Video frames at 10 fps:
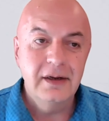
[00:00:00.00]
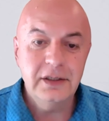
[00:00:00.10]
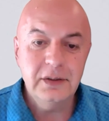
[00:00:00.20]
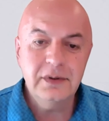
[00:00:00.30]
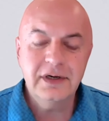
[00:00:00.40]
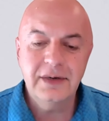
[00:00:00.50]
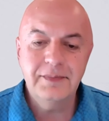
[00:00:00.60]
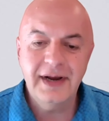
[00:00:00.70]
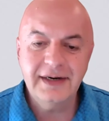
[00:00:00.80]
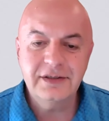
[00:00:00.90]
You will come
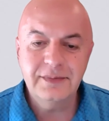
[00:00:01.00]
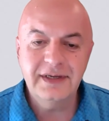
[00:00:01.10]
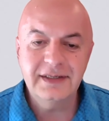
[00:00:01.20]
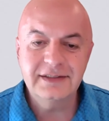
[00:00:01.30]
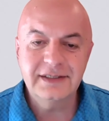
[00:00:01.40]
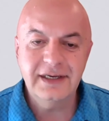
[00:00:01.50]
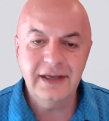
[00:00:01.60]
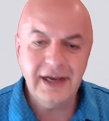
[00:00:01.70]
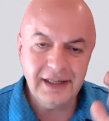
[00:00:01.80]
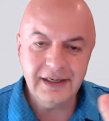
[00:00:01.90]
back to me and say,
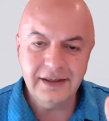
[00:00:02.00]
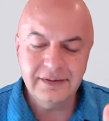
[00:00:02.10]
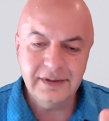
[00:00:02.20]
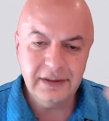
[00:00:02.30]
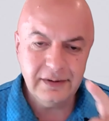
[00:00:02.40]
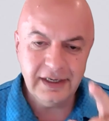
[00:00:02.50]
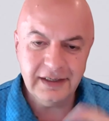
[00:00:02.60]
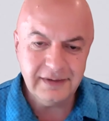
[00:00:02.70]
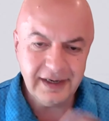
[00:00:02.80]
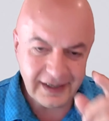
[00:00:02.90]
Ellie,
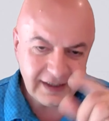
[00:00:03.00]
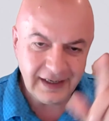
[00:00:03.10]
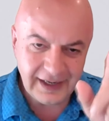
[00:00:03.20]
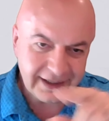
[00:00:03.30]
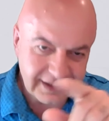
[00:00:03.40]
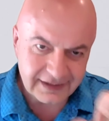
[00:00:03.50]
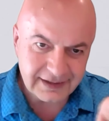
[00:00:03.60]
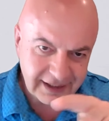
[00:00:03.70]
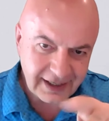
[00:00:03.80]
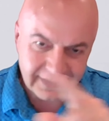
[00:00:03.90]
I kind of like this
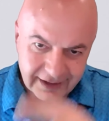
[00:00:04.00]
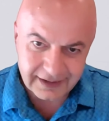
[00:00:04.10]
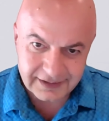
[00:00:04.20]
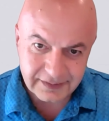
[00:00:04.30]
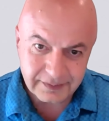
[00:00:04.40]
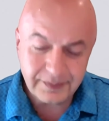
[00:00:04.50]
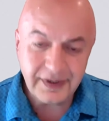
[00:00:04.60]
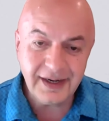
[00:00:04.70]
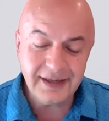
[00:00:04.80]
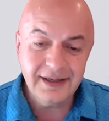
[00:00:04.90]
and that and this,
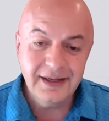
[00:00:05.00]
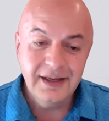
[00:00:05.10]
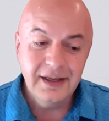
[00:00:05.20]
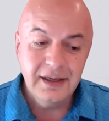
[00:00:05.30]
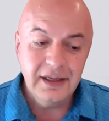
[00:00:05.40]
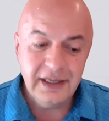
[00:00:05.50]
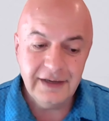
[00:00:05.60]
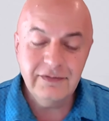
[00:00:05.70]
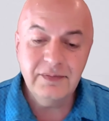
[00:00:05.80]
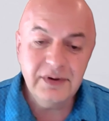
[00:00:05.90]
but it
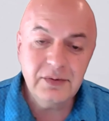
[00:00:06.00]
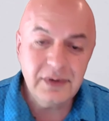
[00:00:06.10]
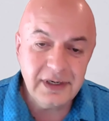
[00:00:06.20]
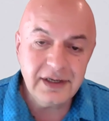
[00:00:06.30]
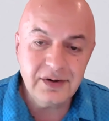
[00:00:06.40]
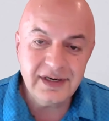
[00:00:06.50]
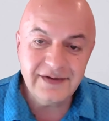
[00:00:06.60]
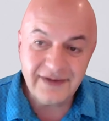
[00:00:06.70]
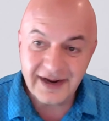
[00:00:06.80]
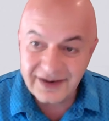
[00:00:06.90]
would be really good
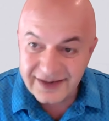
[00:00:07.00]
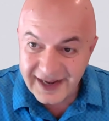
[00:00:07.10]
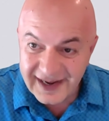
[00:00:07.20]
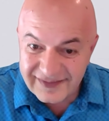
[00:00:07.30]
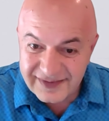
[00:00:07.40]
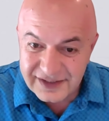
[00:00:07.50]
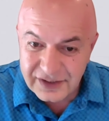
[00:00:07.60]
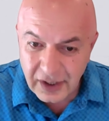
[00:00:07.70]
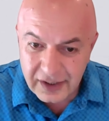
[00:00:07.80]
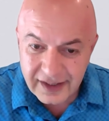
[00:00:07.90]
if I could have these
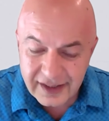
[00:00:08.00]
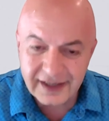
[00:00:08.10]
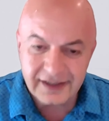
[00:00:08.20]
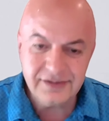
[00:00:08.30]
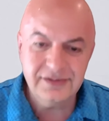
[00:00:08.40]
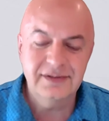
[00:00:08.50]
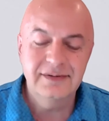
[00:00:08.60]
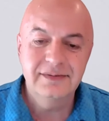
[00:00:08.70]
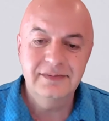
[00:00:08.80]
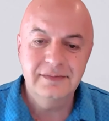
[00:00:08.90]
other things.
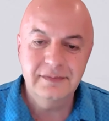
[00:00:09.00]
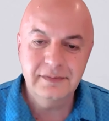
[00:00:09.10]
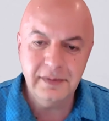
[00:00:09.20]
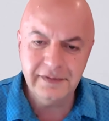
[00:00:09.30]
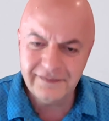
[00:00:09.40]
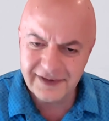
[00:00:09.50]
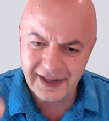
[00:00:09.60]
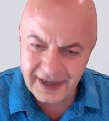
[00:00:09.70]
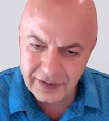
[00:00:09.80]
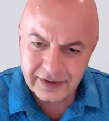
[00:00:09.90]

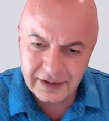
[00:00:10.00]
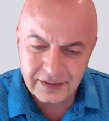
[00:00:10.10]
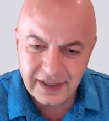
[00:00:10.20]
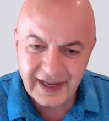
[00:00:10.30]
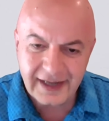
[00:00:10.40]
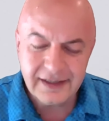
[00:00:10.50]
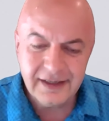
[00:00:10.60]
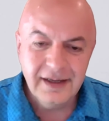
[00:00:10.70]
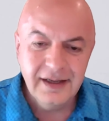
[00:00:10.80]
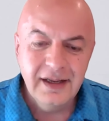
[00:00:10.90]
Can I really do that?
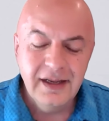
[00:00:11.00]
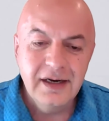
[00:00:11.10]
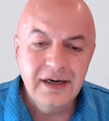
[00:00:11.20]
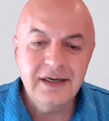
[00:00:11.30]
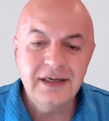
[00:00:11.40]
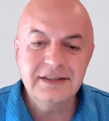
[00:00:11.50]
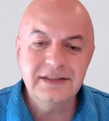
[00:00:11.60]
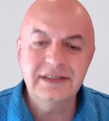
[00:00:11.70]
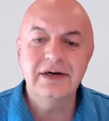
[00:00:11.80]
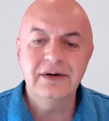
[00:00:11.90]

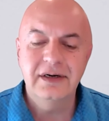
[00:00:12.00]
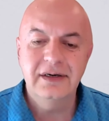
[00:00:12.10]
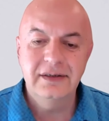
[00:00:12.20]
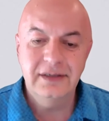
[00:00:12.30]
Consider